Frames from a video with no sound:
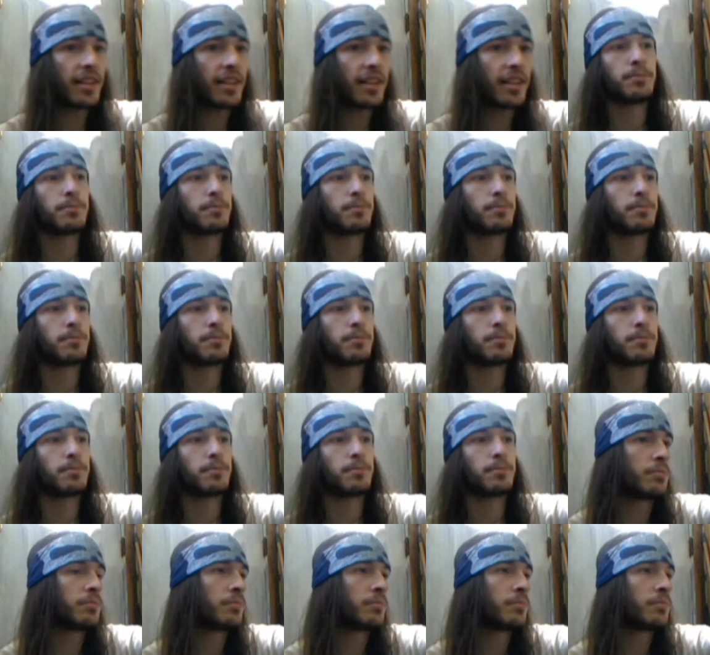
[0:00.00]

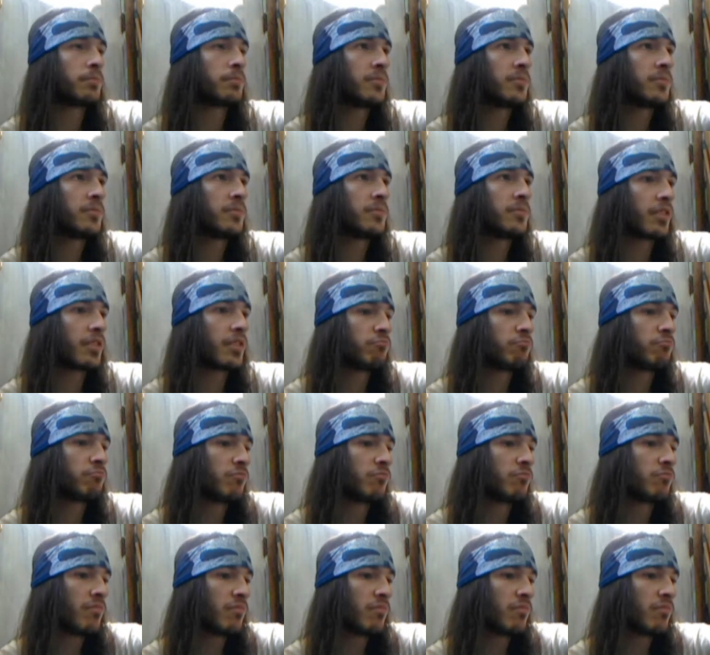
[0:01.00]

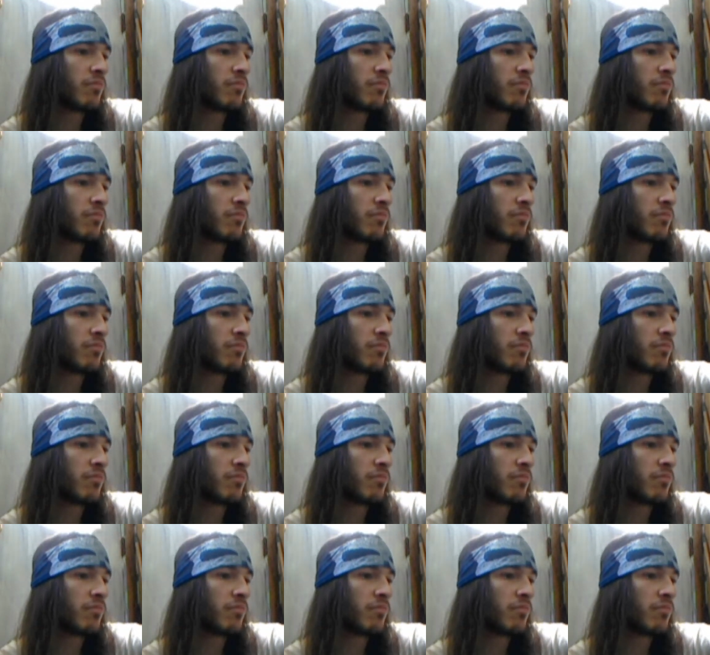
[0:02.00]
Nothing is said.